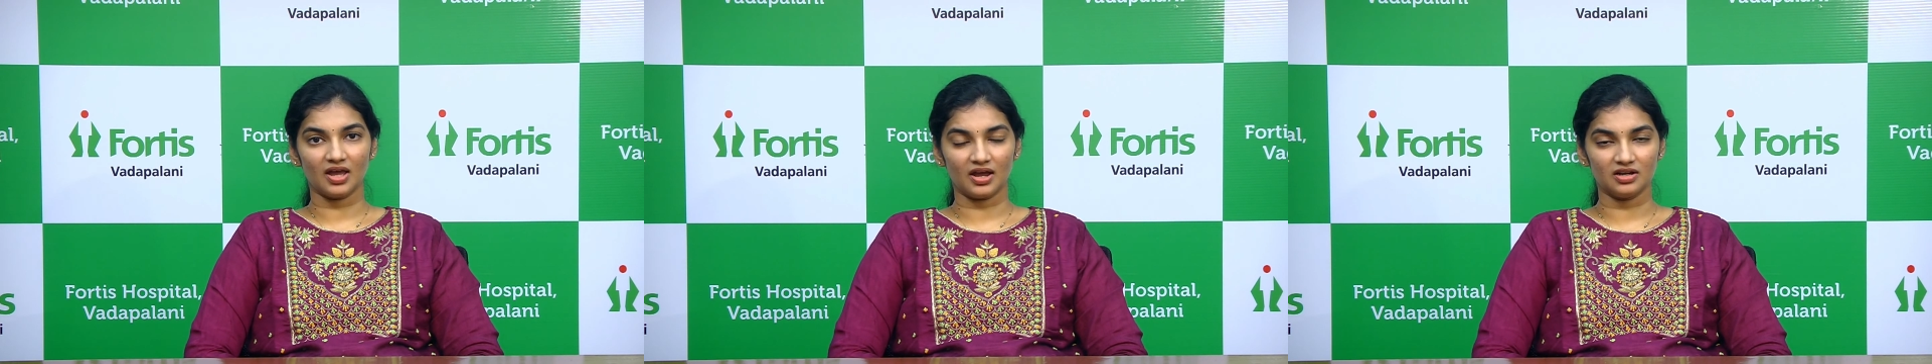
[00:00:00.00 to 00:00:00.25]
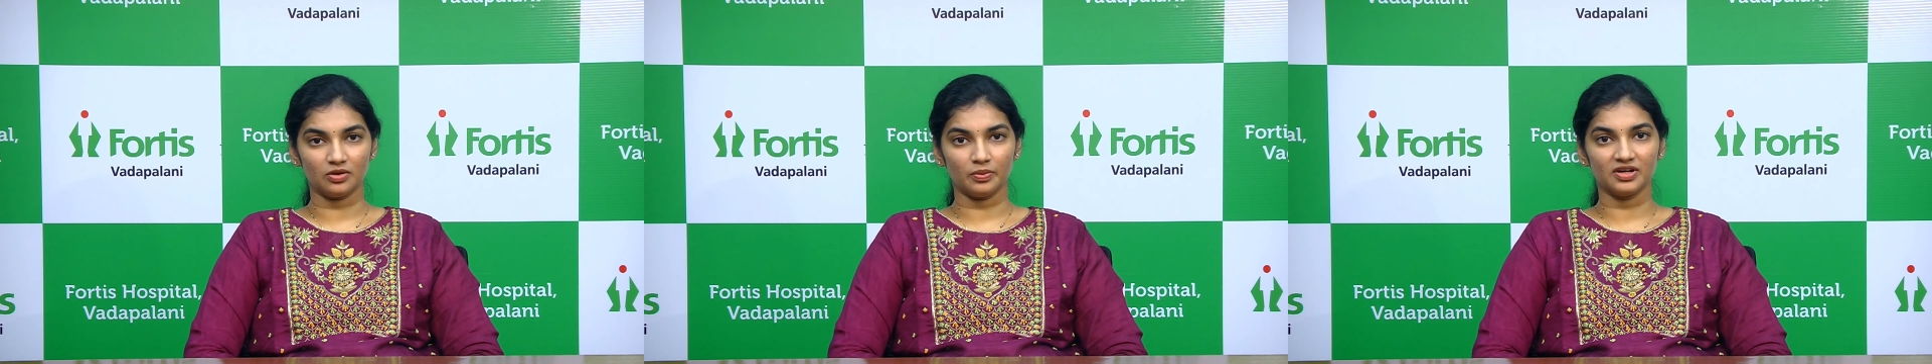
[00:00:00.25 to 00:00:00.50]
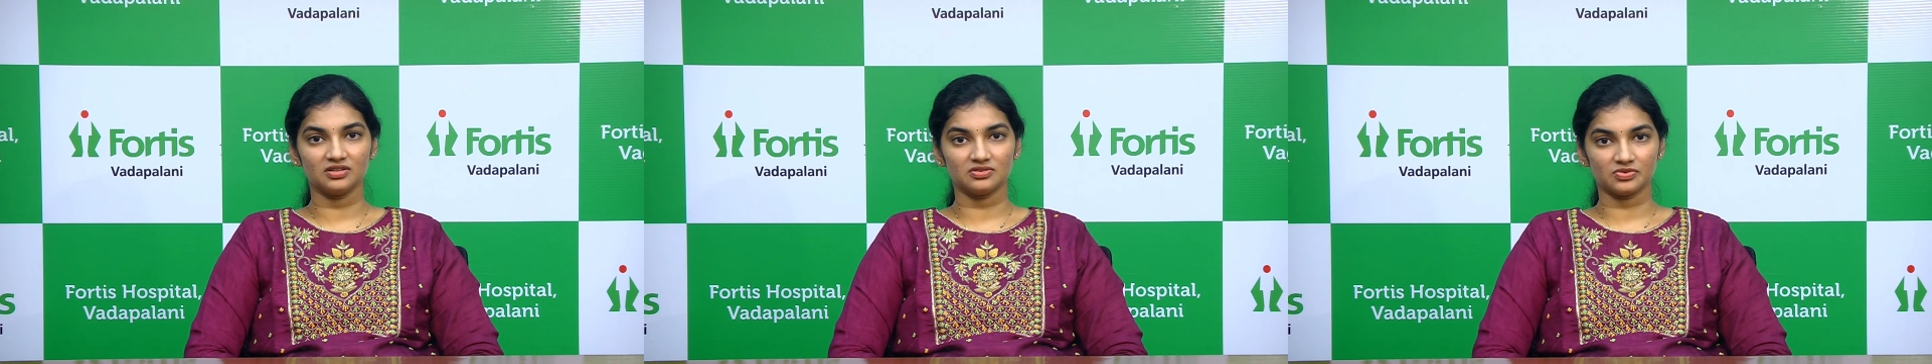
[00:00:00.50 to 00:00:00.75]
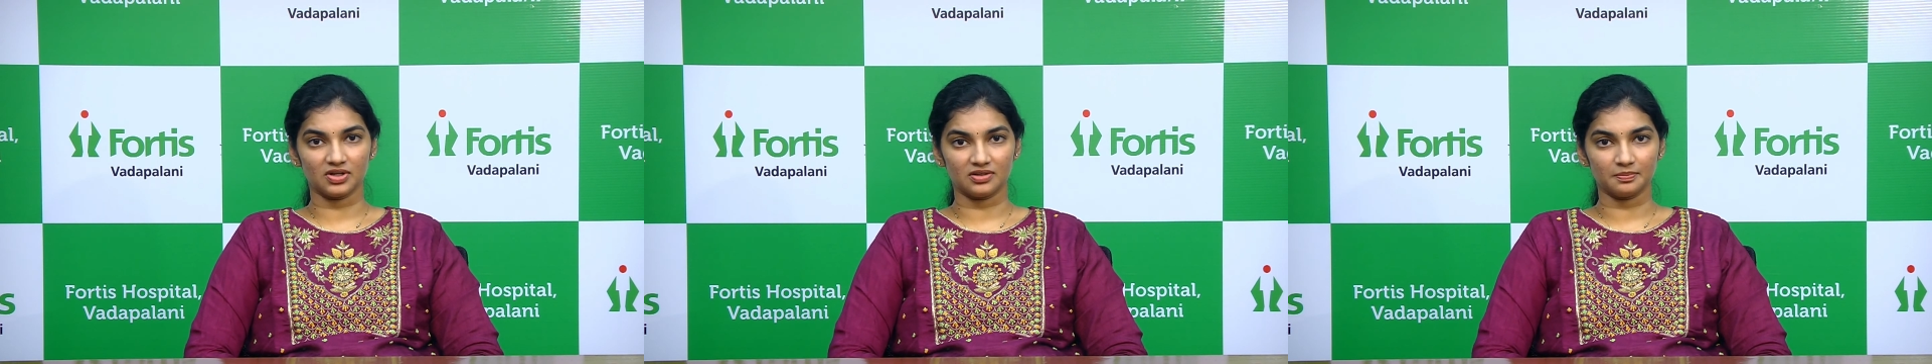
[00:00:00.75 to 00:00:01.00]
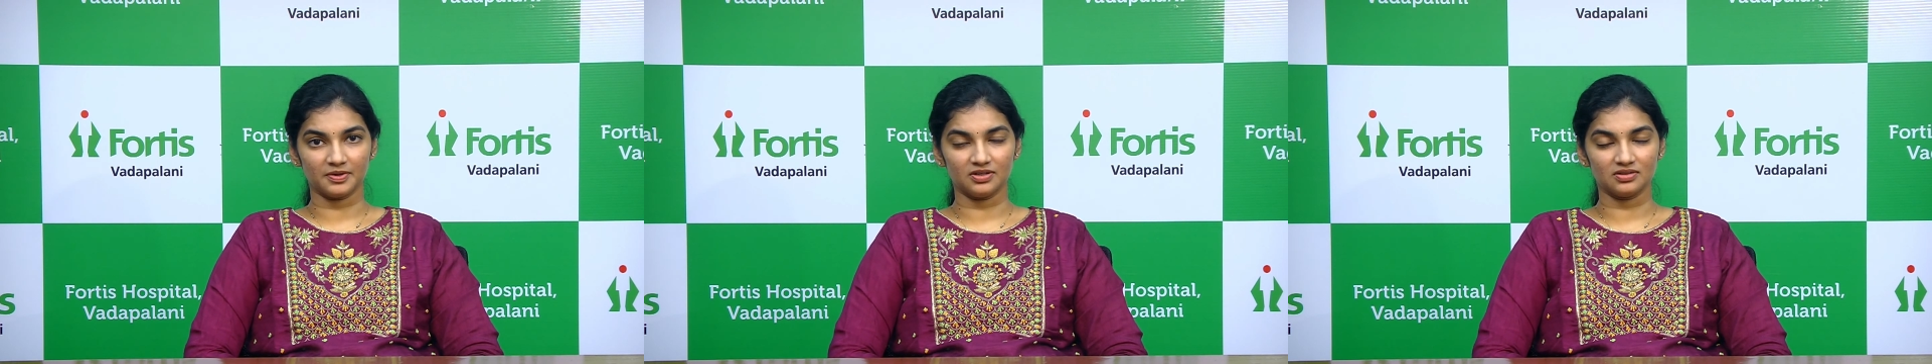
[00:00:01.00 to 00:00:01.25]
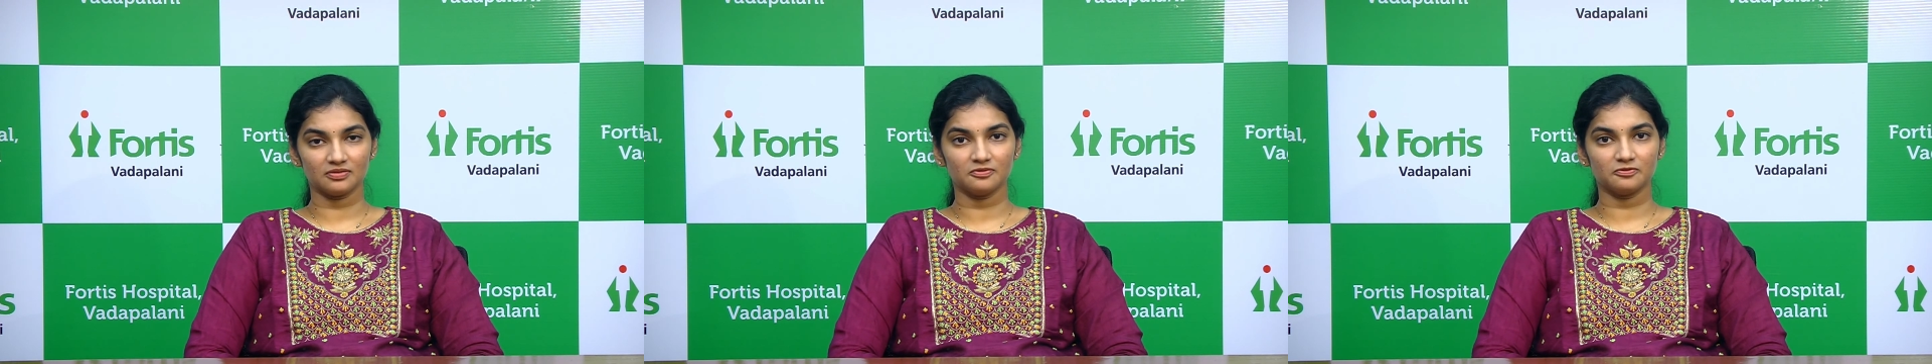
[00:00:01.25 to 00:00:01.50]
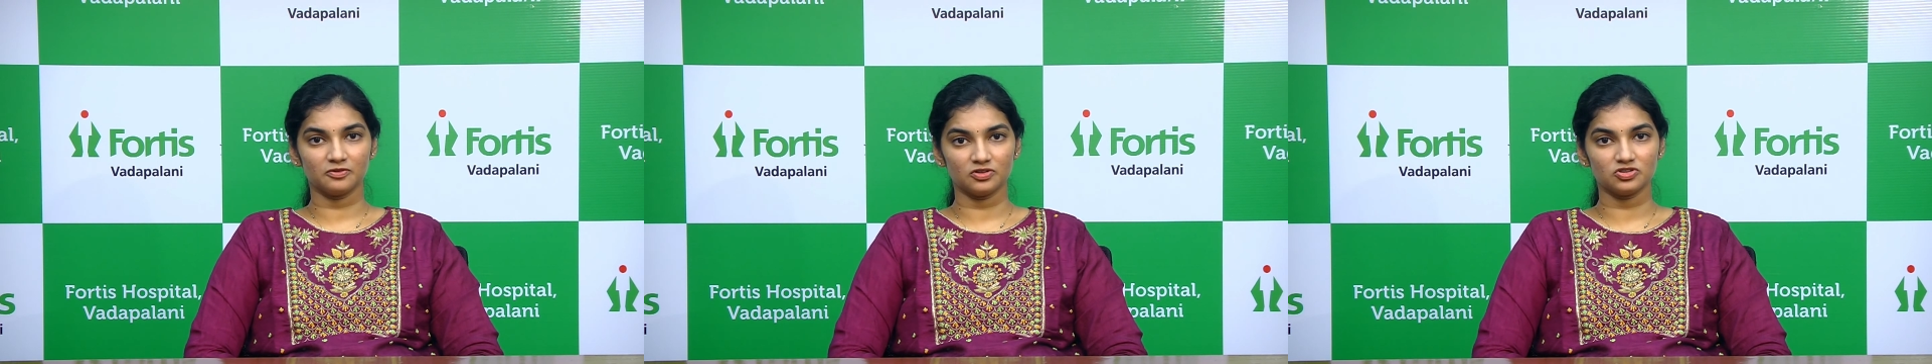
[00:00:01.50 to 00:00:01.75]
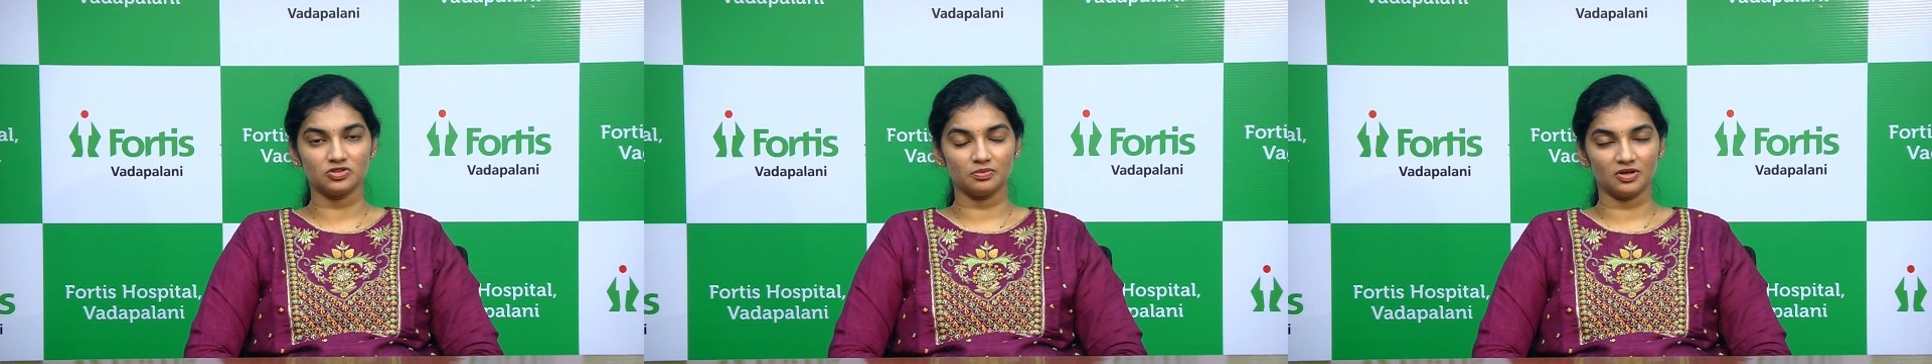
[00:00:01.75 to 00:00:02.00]
adequate treatment for
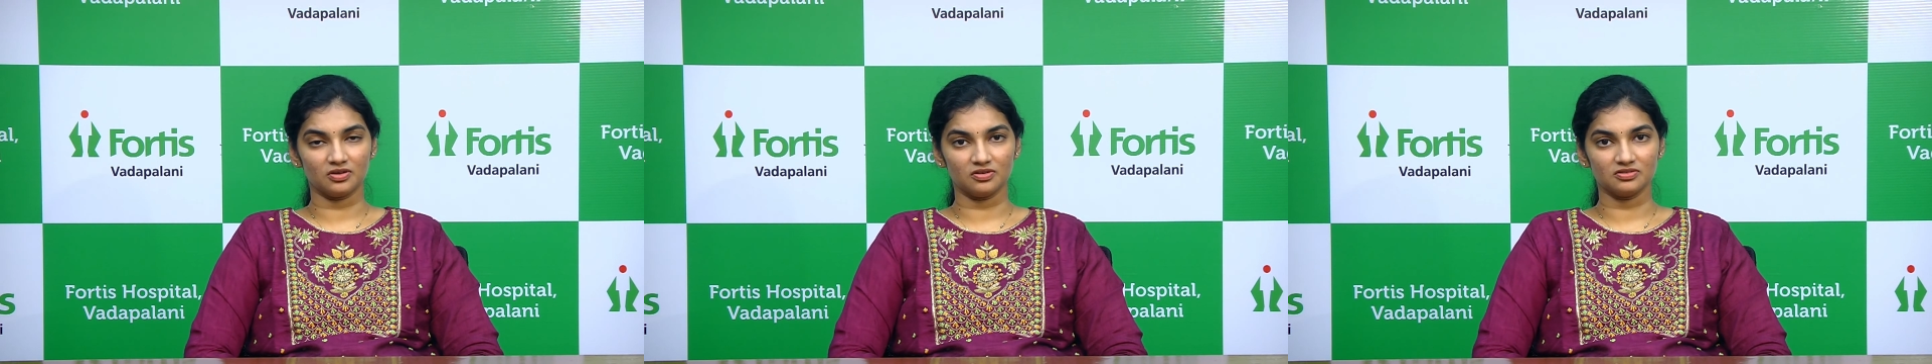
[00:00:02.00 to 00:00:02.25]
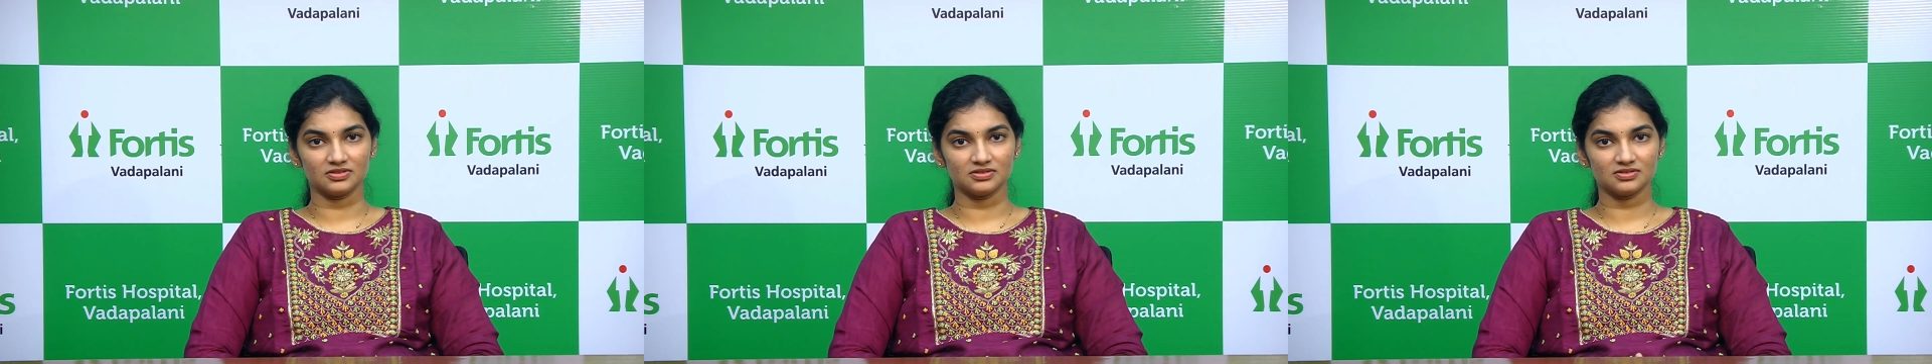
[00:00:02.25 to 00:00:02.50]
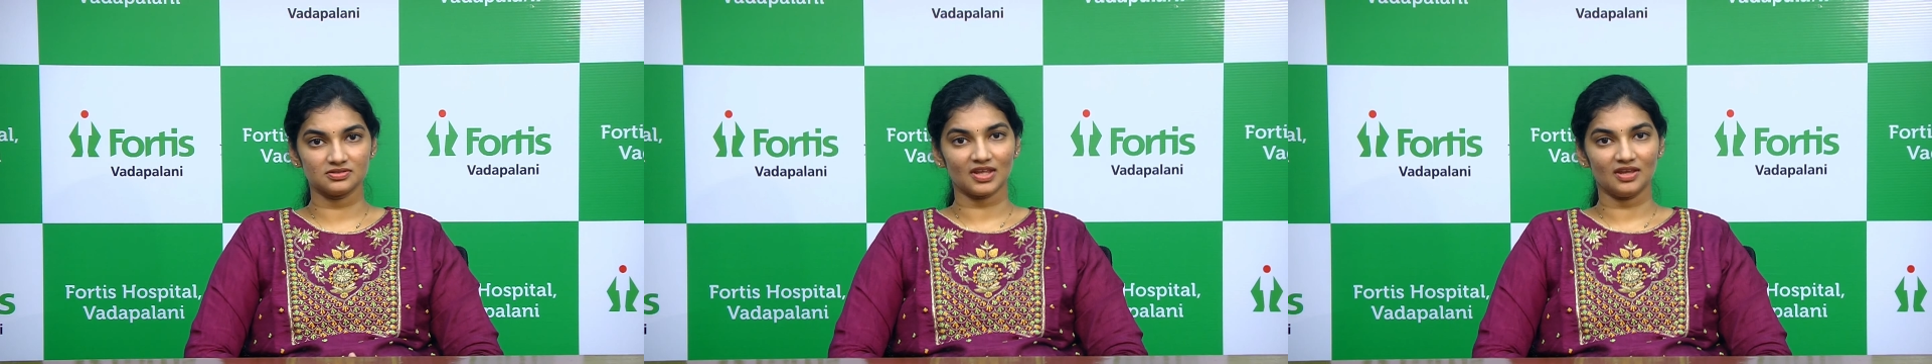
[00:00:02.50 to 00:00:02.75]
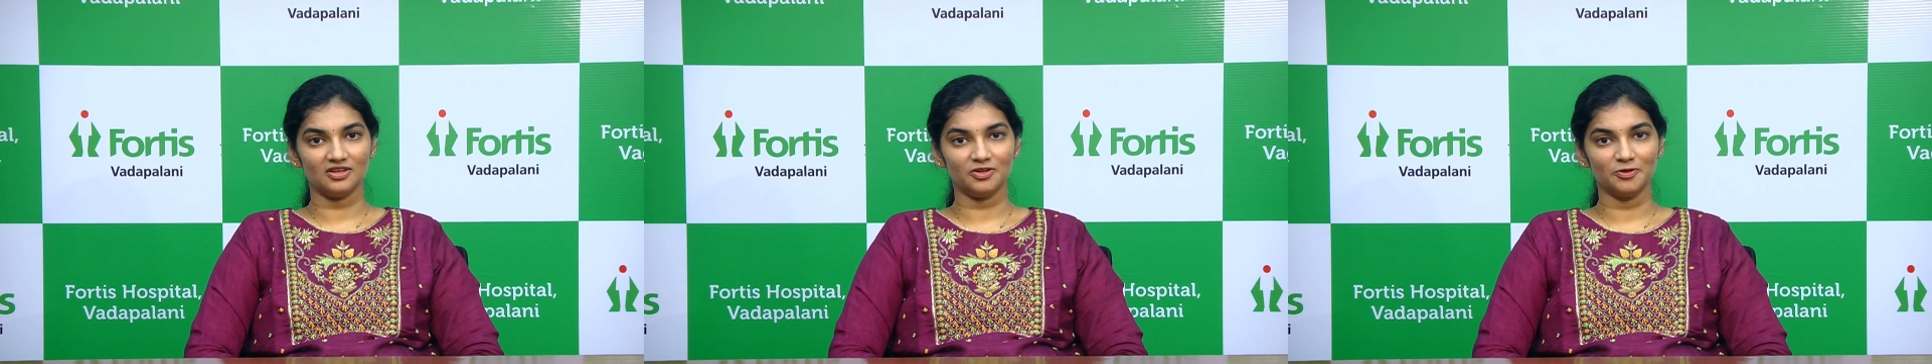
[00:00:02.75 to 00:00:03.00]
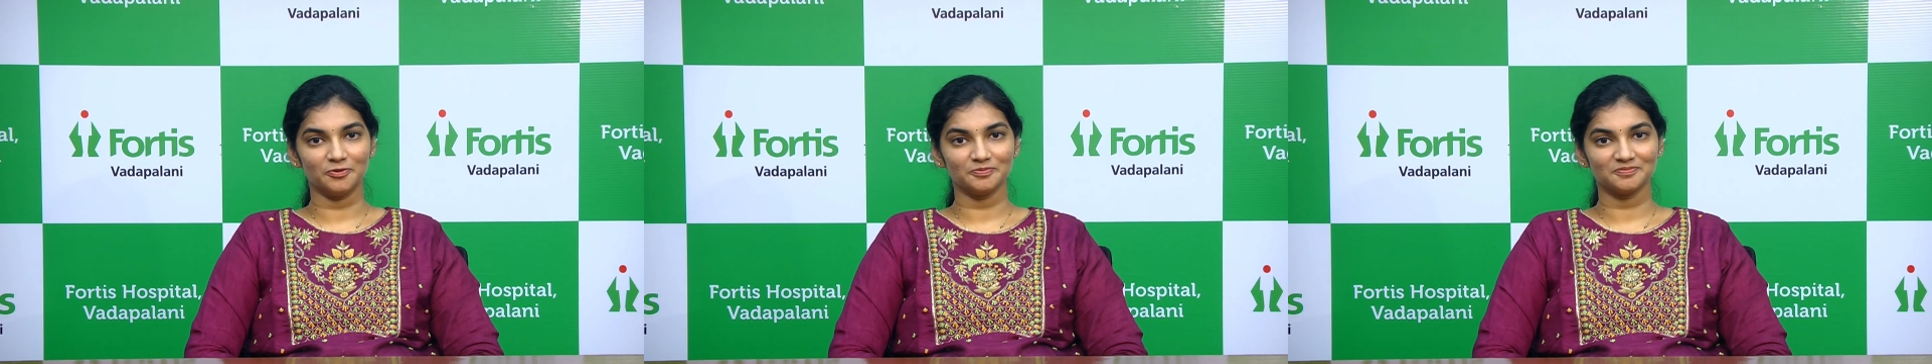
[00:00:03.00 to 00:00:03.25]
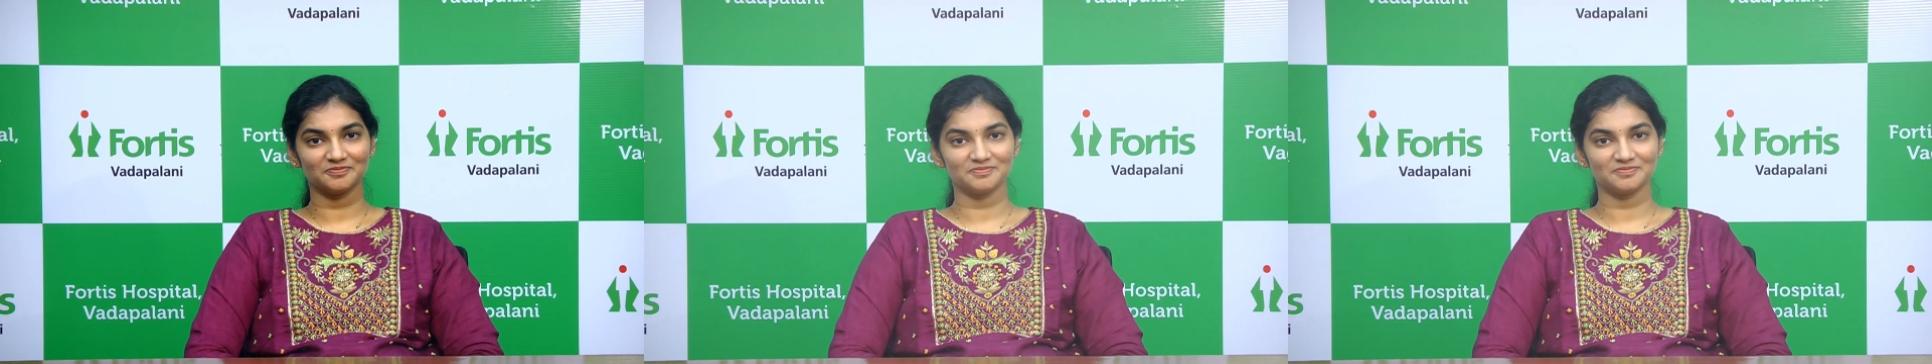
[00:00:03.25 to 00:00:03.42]
tuberculosis. Thank you.